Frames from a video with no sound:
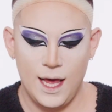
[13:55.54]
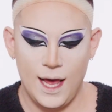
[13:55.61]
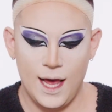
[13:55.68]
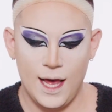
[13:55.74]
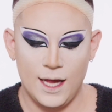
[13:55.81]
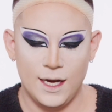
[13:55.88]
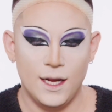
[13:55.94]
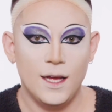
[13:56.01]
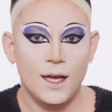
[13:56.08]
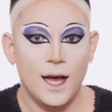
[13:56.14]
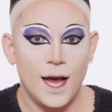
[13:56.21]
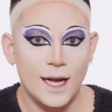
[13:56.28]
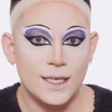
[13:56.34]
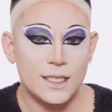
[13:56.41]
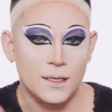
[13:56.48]
and
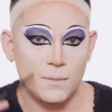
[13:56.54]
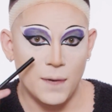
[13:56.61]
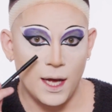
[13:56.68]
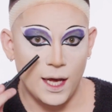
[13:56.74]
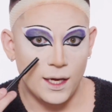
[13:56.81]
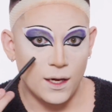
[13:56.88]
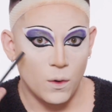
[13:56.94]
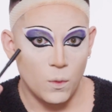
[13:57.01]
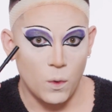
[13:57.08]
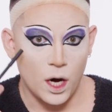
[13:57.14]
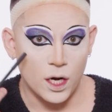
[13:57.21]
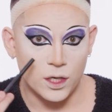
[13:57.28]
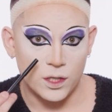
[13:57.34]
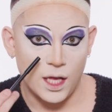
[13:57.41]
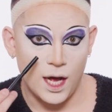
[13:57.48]
I did my
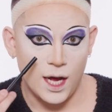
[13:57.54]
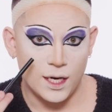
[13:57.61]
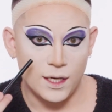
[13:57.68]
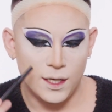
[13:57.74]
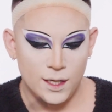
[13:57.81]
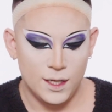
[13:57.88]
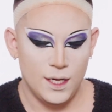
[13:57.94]
waterline.